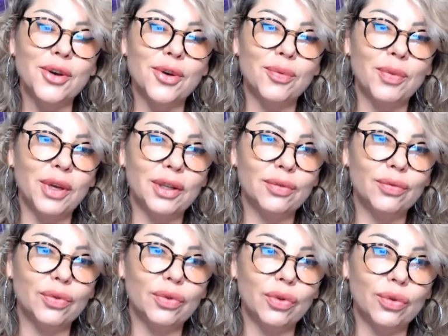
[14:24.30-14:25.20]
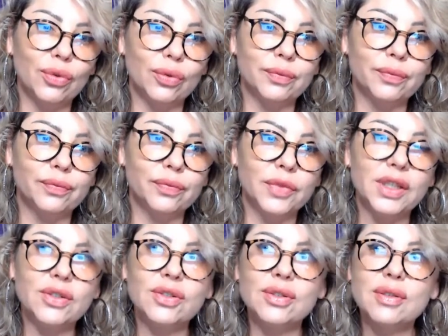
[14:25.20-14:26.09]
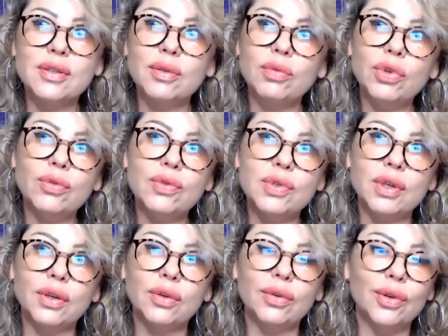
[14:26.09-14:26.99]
made for you. It's just the music,